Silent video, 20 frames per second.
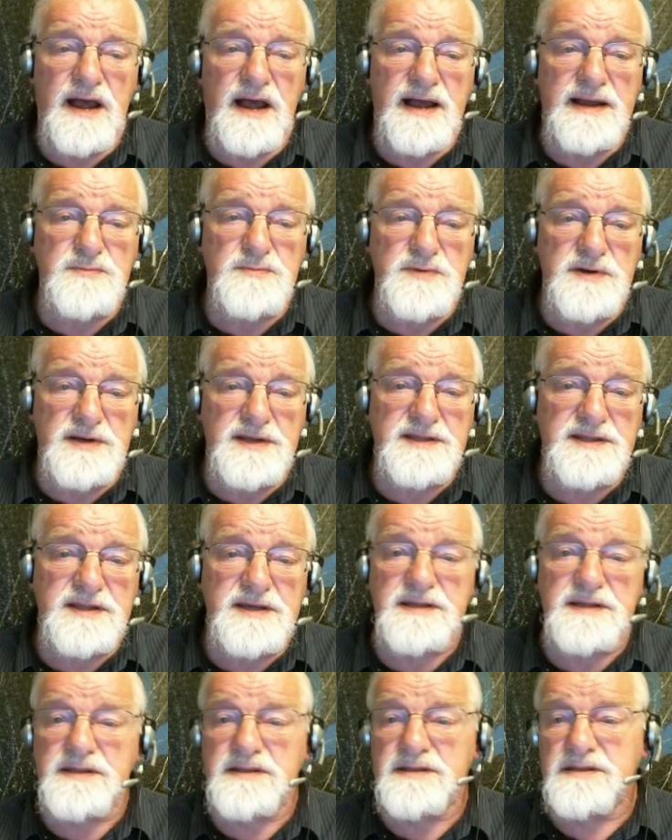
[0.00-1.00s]
I really
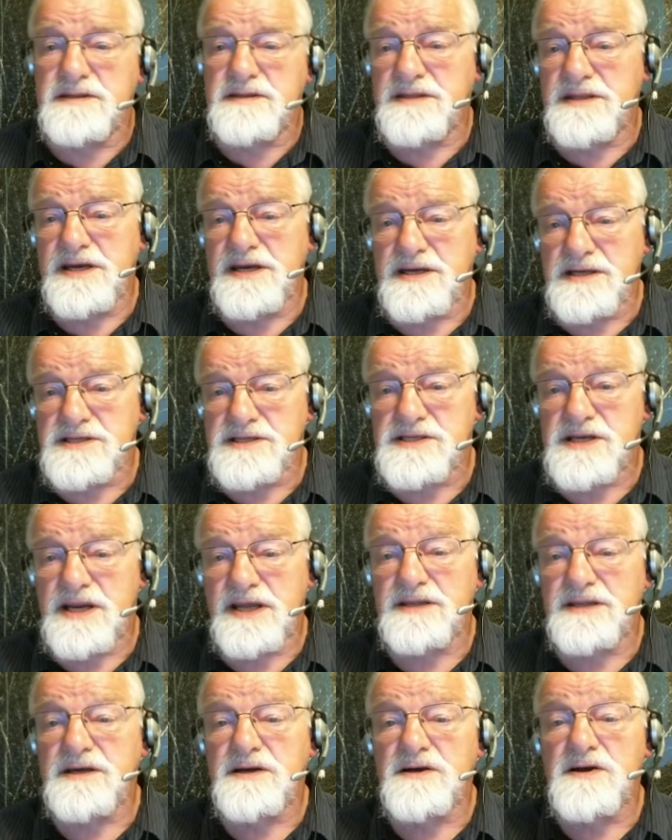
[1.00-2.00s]
think things
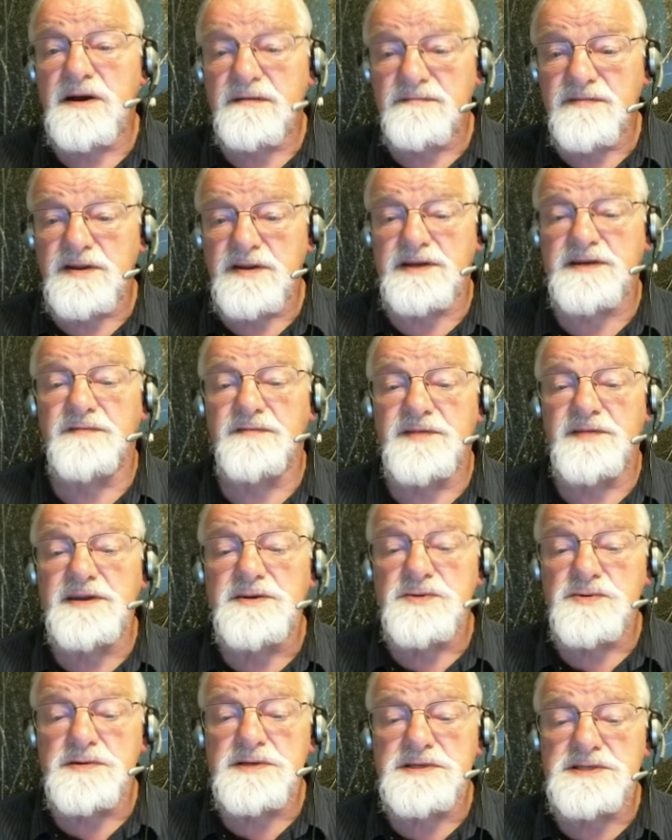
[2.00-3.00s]
like the conflict of
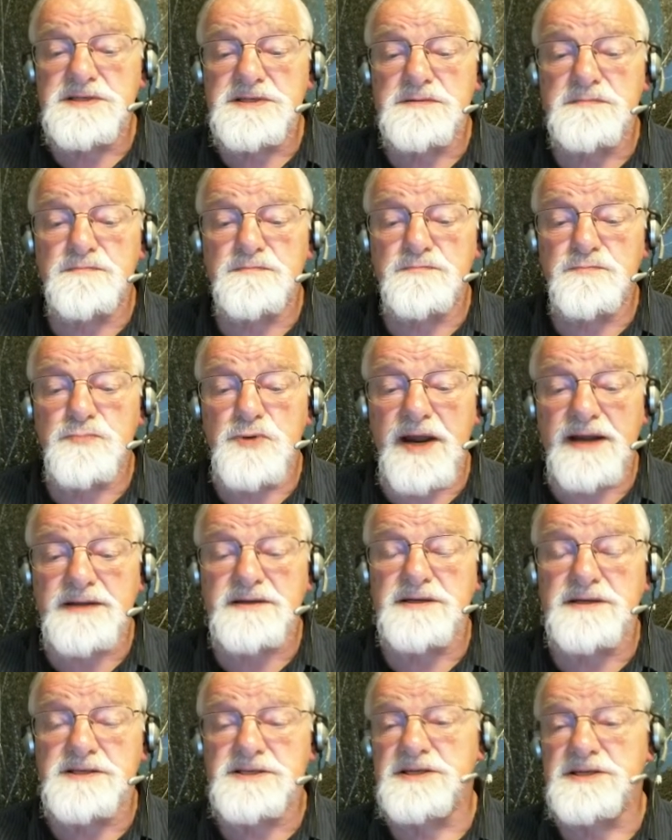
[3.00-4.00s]
interest
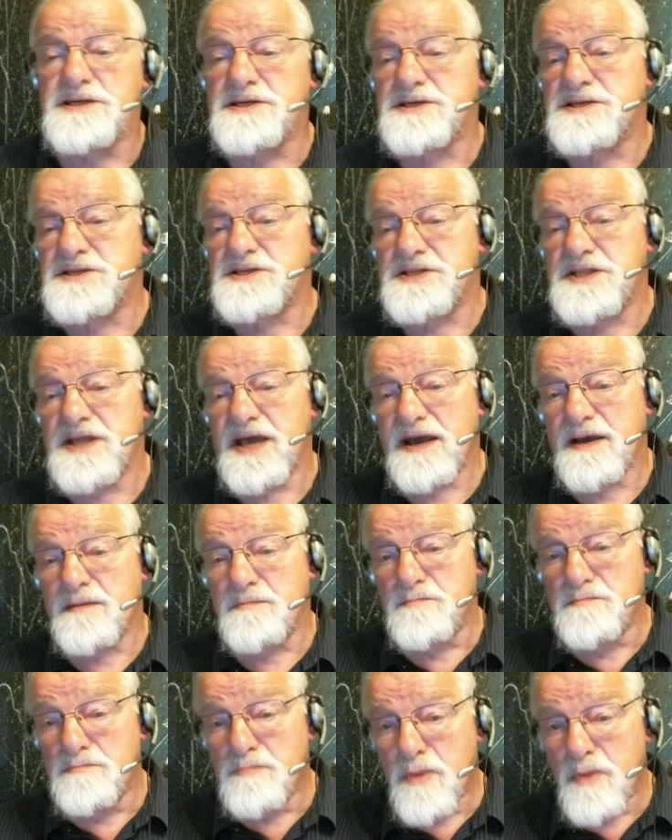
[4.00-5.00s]
practices that
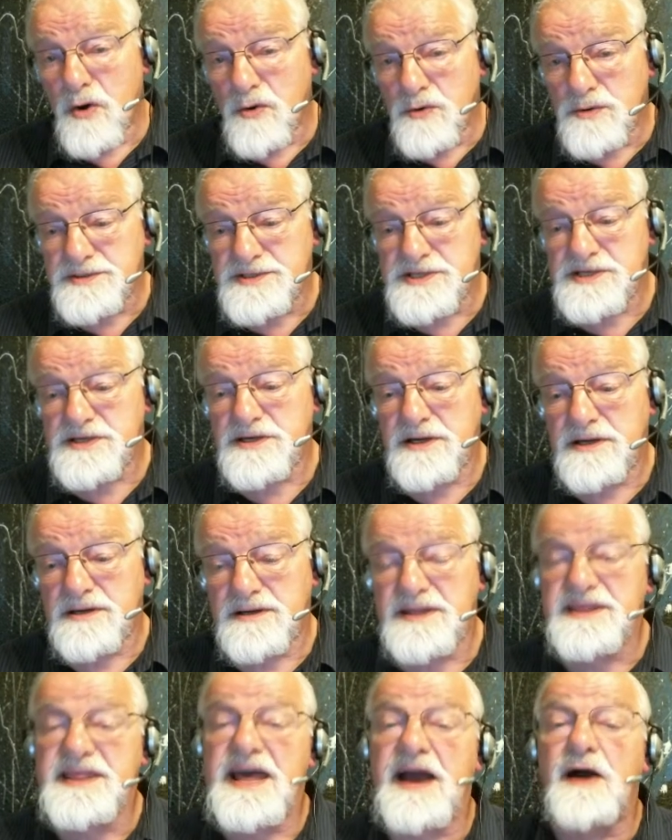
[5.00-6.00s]
most
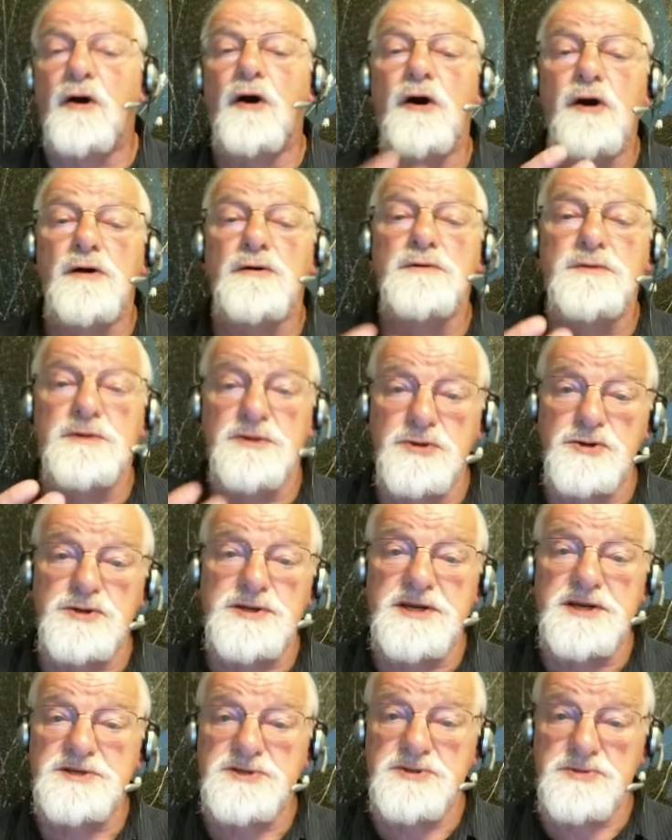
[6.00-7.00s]
that all
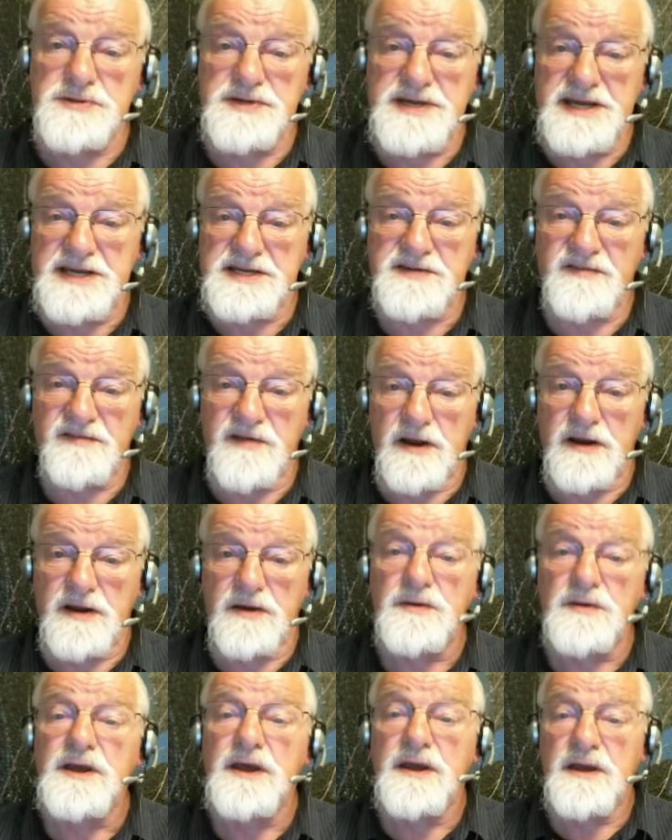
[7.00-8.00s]
good attorneys
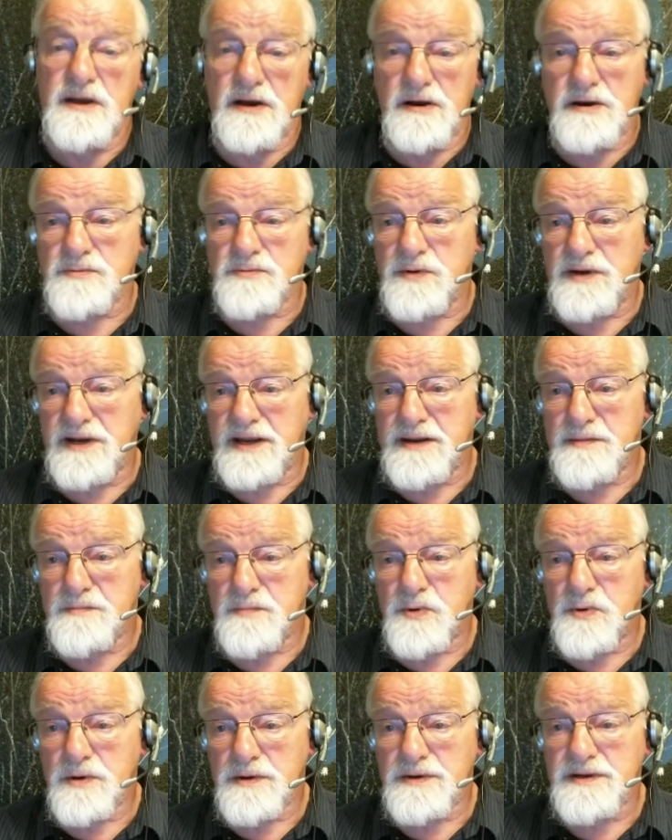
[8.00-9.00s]
follow are really
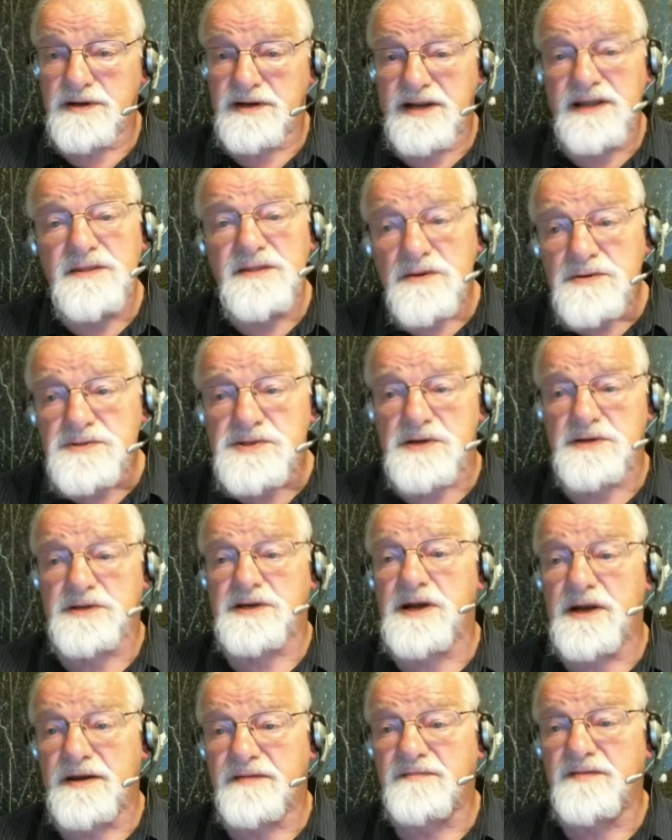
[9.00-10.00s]
important and those are
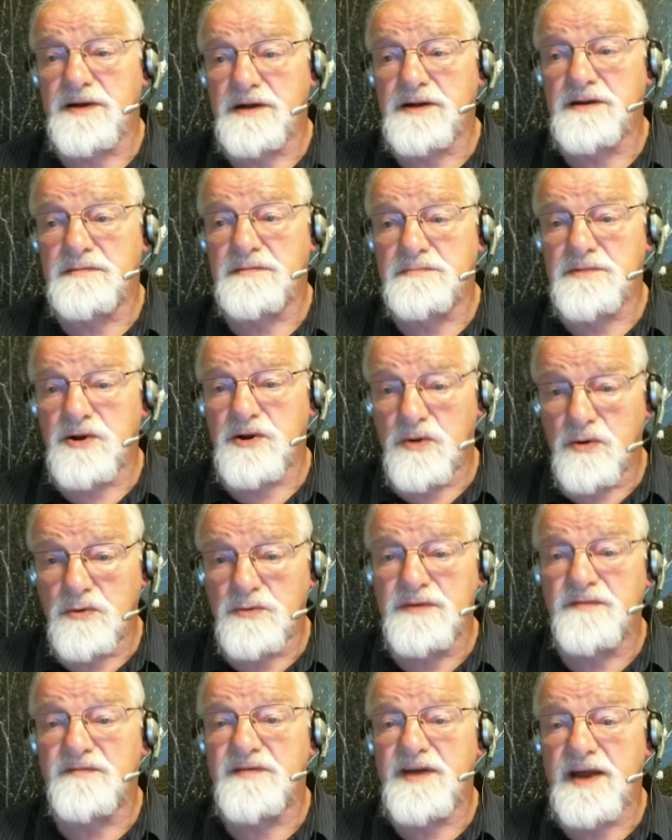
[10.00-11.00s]
kind of a
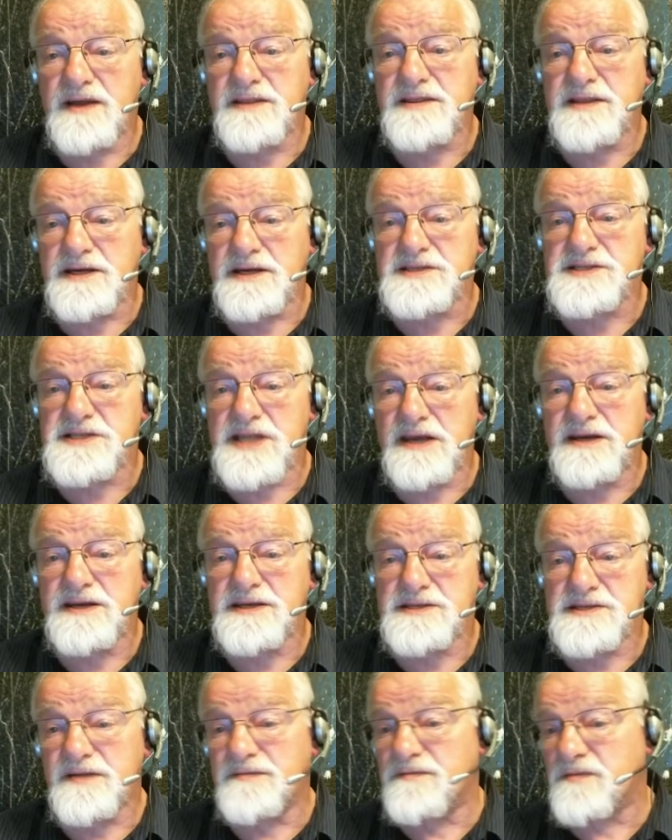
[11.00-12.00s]
code of ethics that
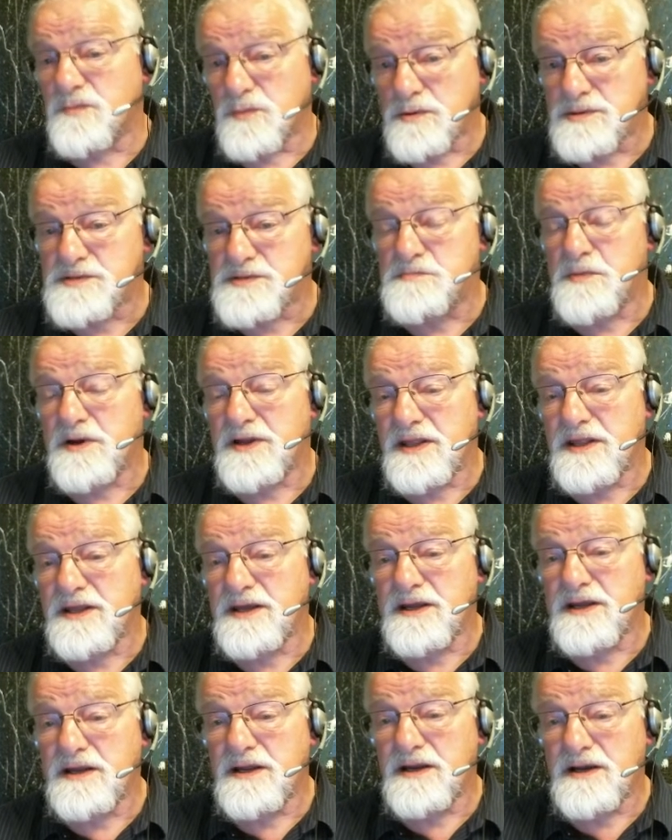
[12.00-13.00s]
is enforced by
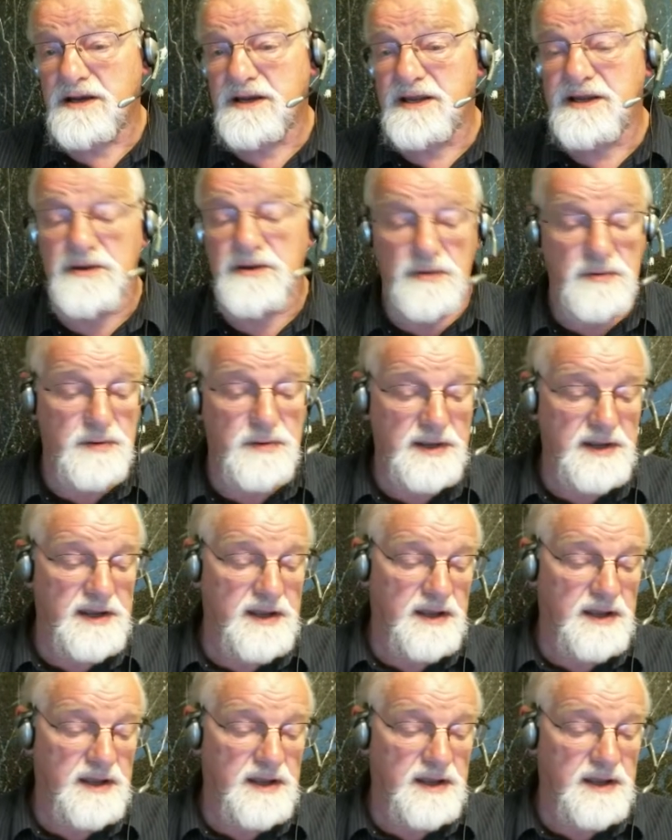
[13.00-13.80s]
the legal